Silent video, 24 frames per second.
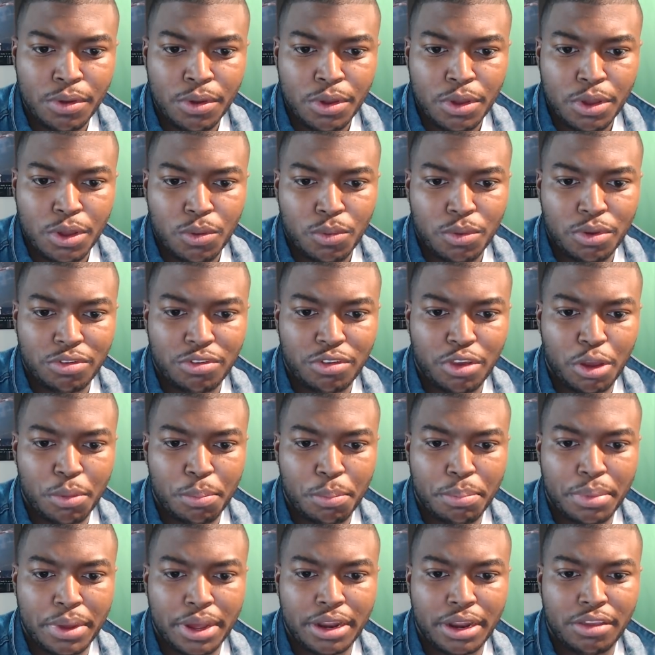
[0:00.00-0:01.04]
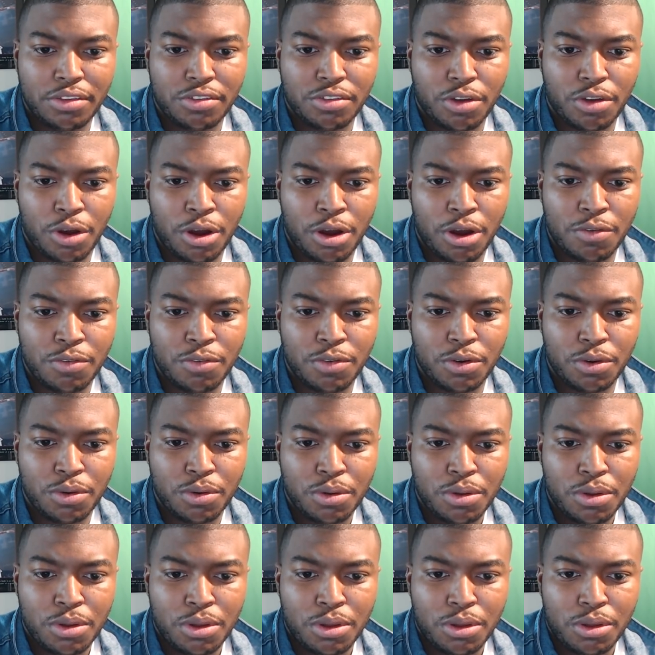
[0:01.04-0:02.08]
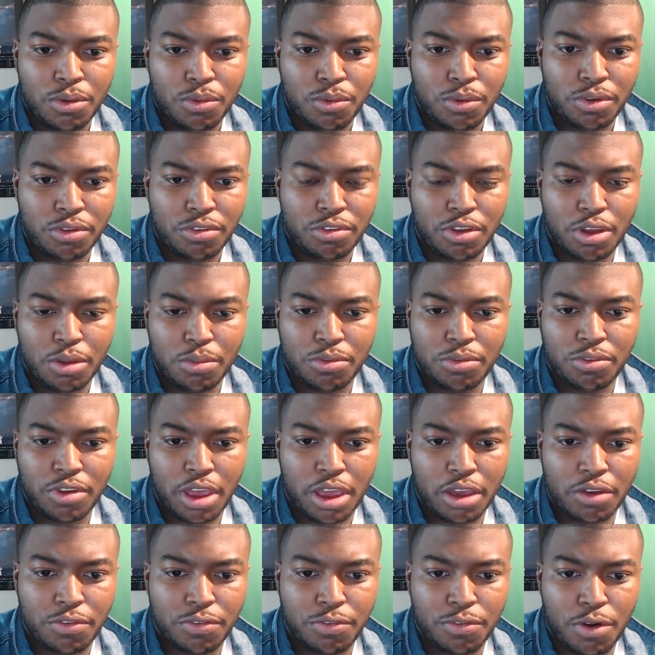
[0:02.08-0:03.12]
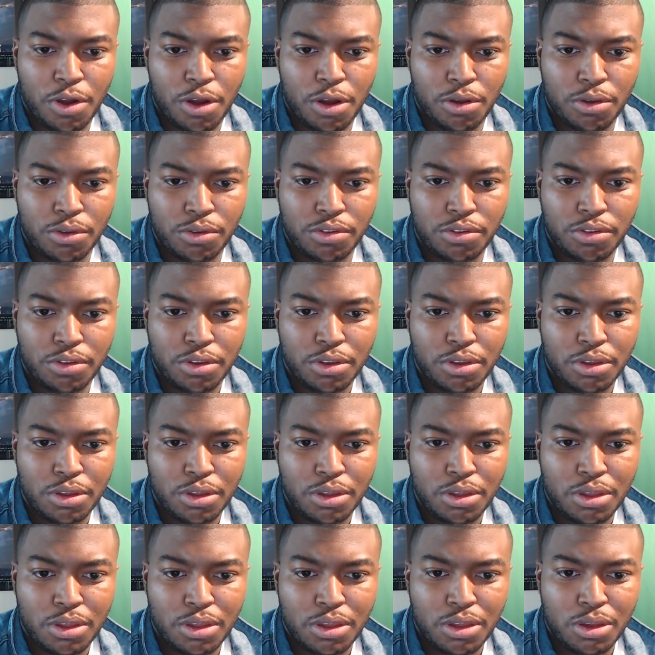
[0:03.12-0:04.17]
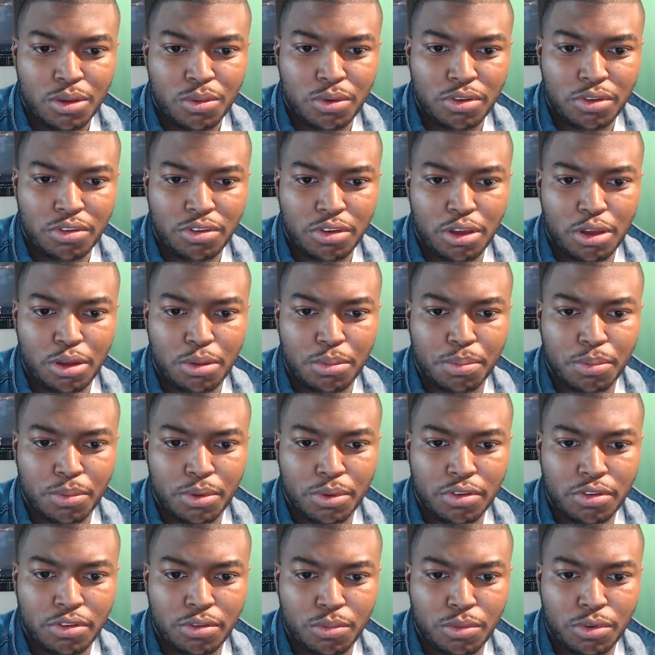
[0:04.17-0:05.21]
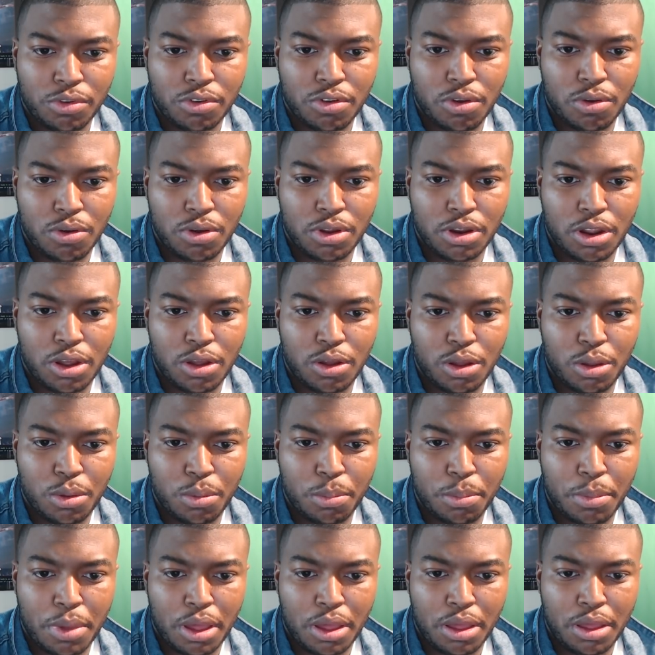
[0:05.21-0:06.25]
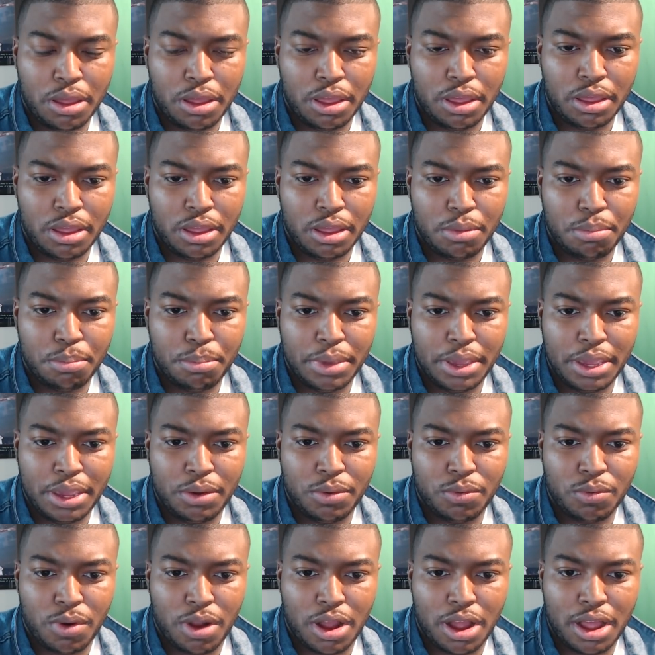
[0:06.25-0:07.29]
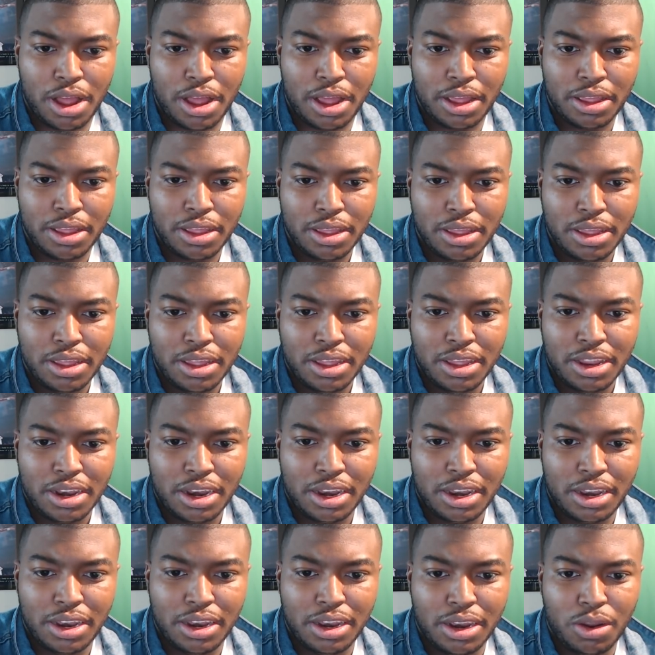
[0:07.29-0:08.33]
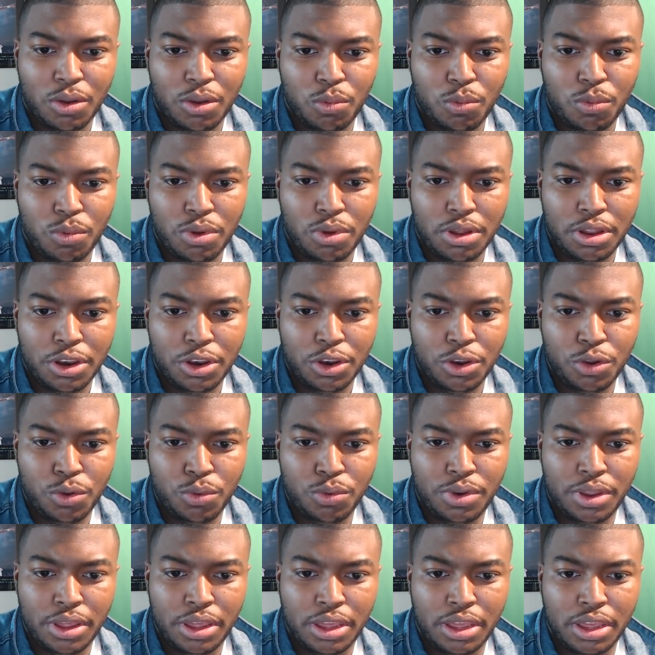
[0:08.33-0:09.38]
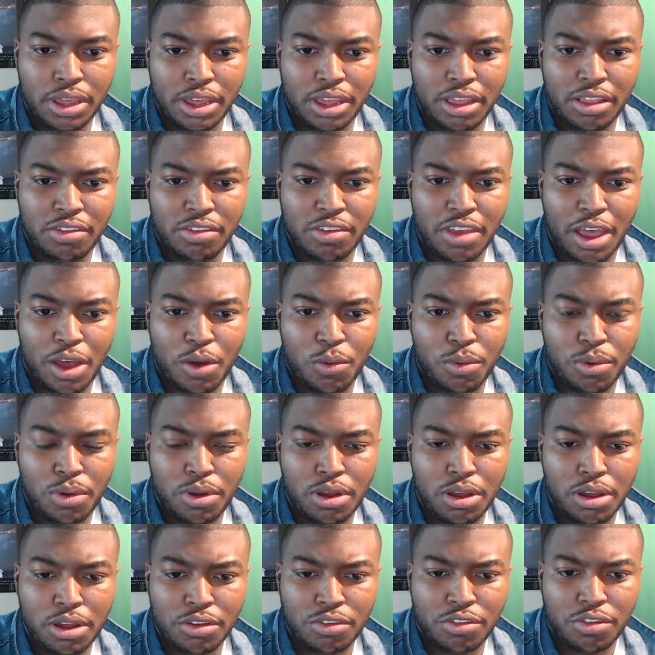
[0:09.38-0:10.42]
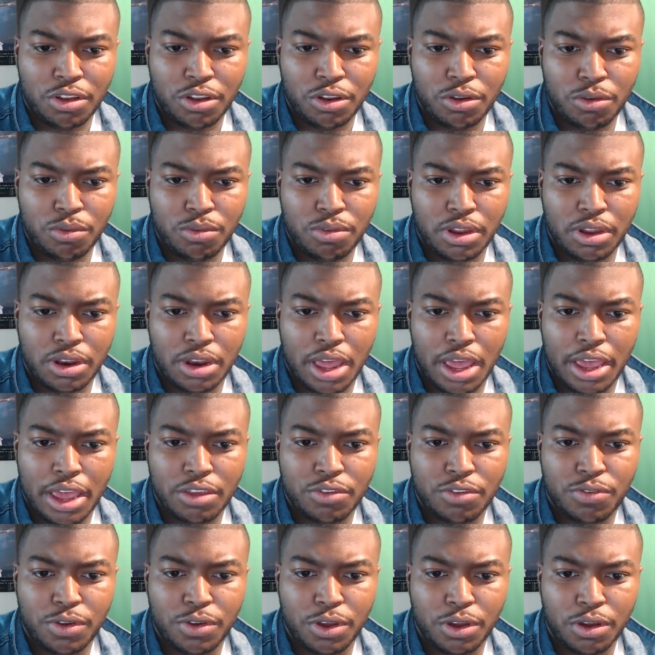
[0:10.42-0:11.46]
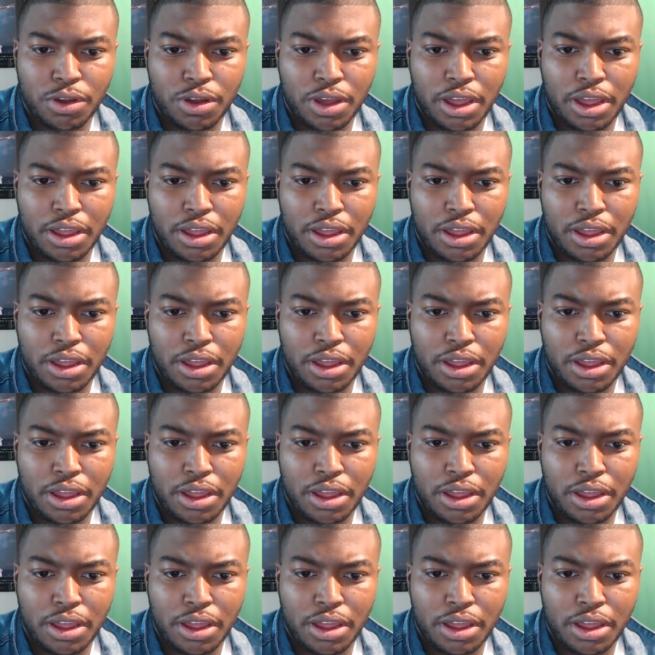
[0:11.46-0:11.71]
What's up, Buddy Scarver? What's up, Jack Frost? What's up? What's going on? Amin Ra? New D Goods out. Salute to Nashville.